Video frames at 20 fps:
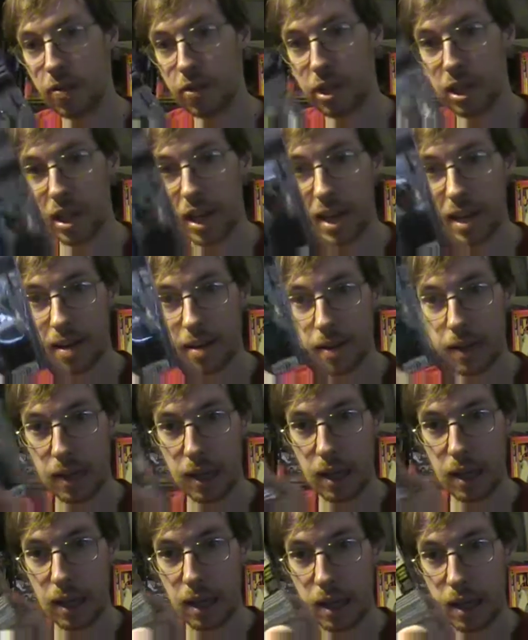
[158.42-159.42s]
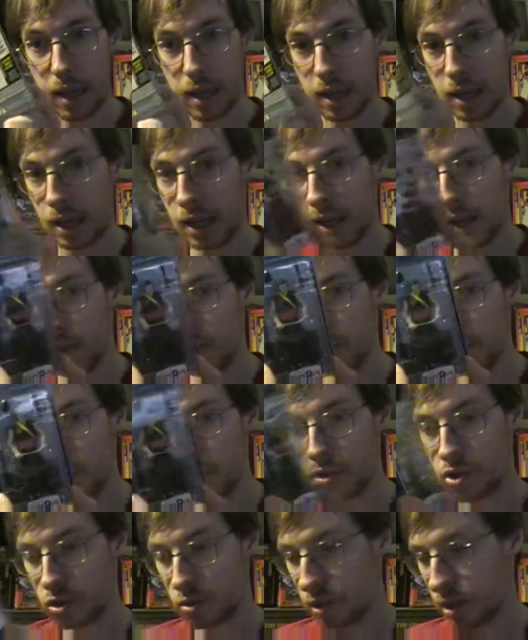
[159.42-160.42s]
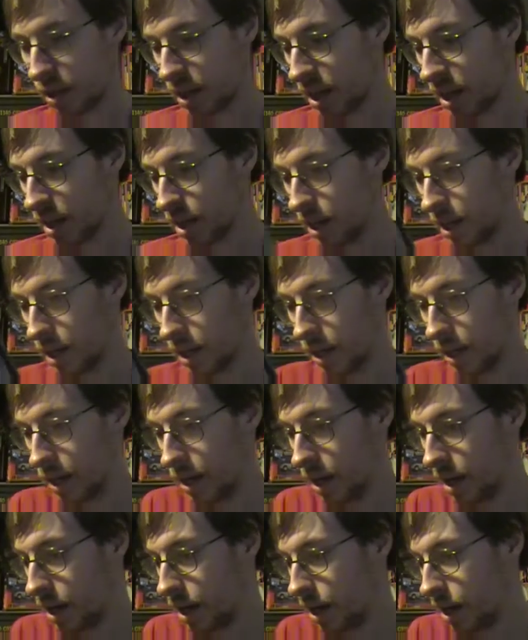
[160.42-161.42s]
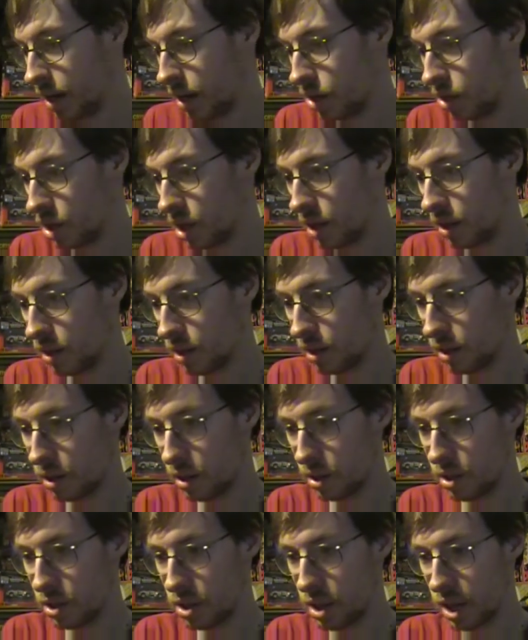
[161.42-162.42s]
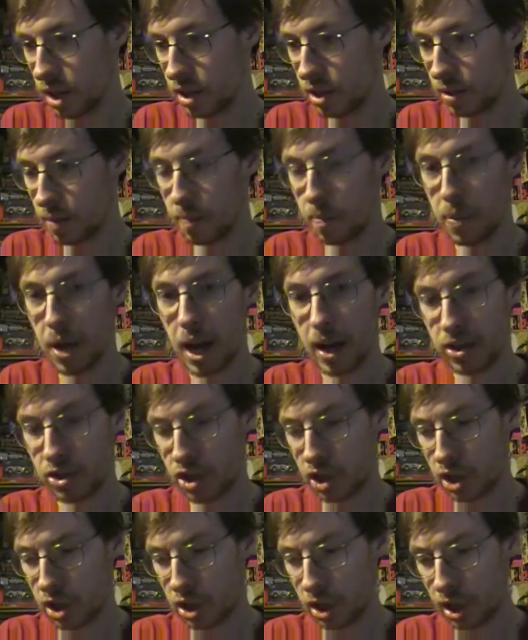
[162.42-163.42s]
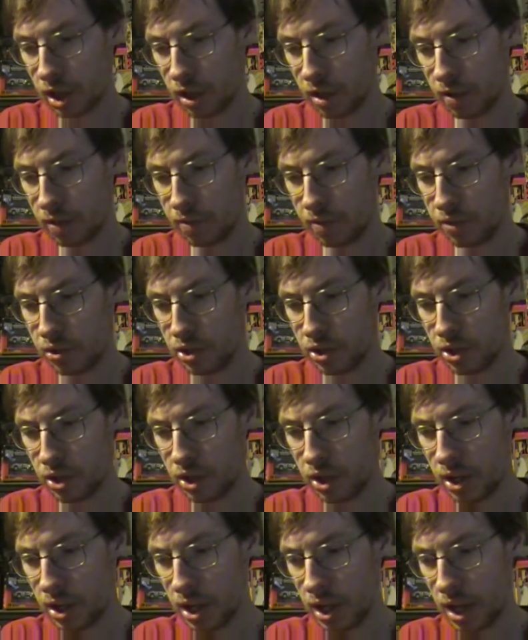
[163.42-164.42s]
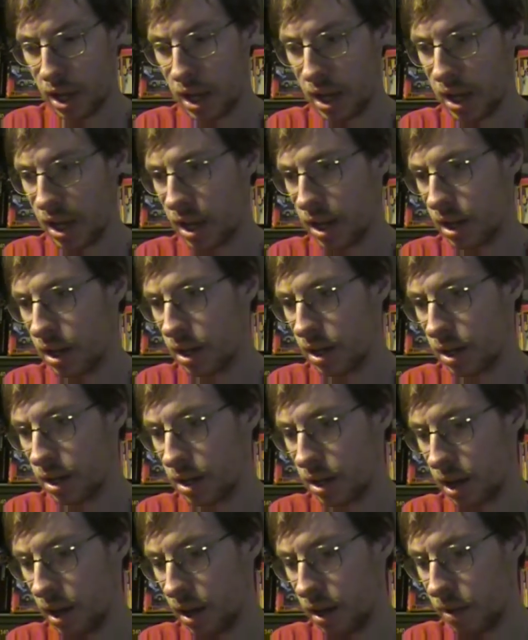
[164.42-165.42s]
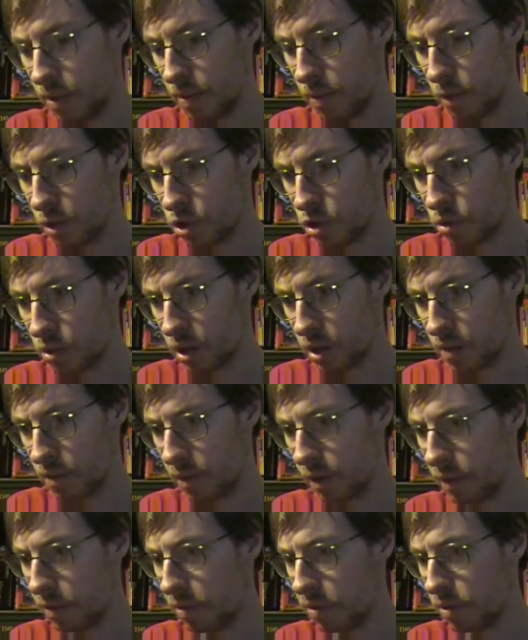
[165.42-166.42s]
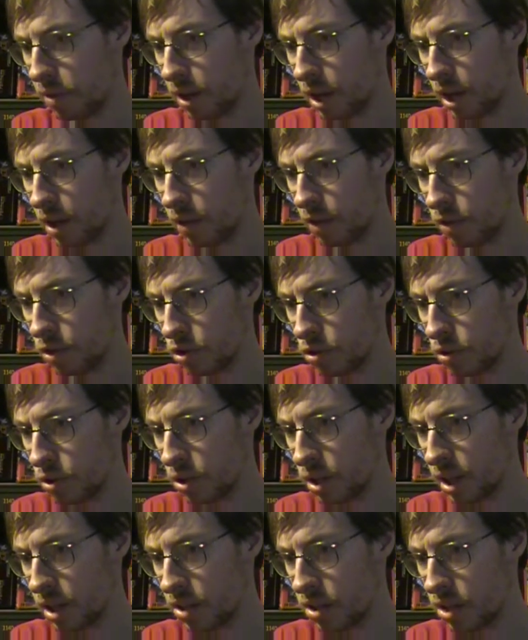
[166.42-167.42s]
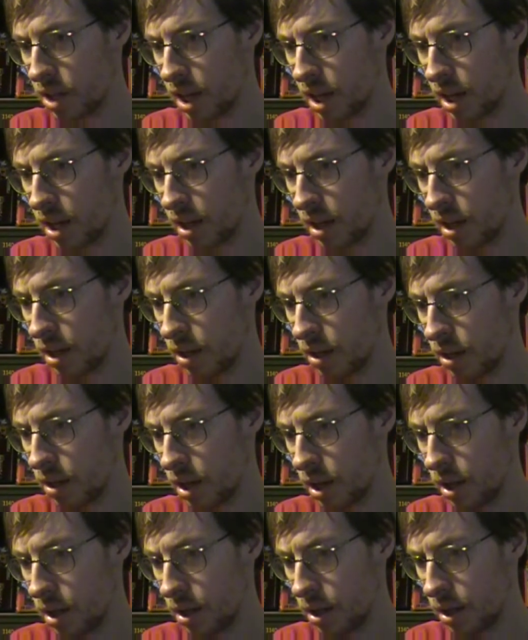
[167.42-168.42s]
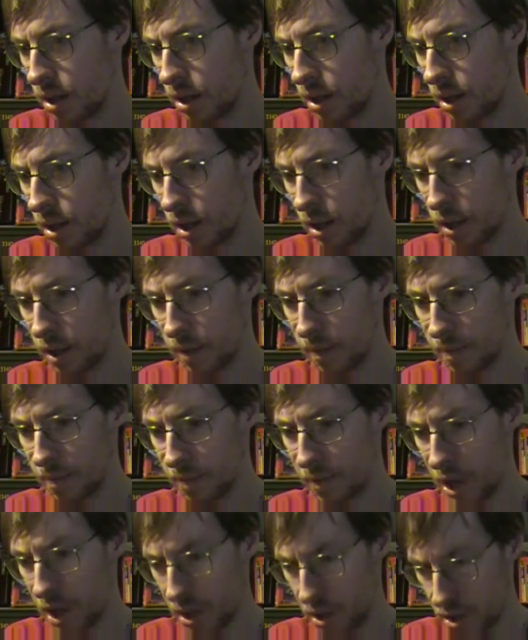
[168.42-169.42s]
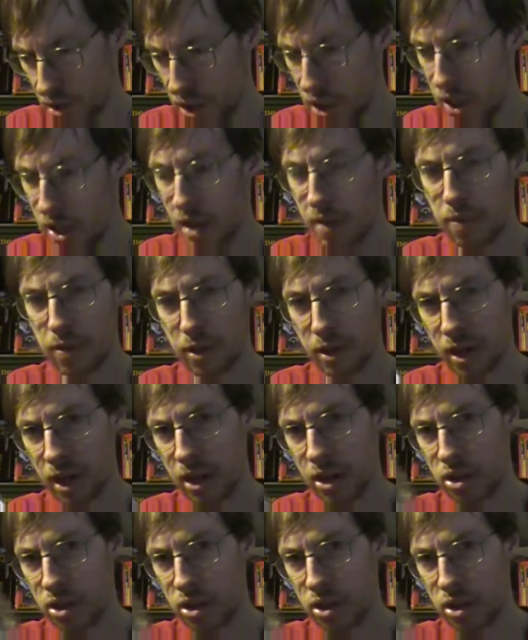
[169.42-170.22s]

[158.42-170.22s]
again. Uh, so there's Quick Kick, and he's got he's got some boxing gloves and uh, more 25th anniversary like stand um, a different kind of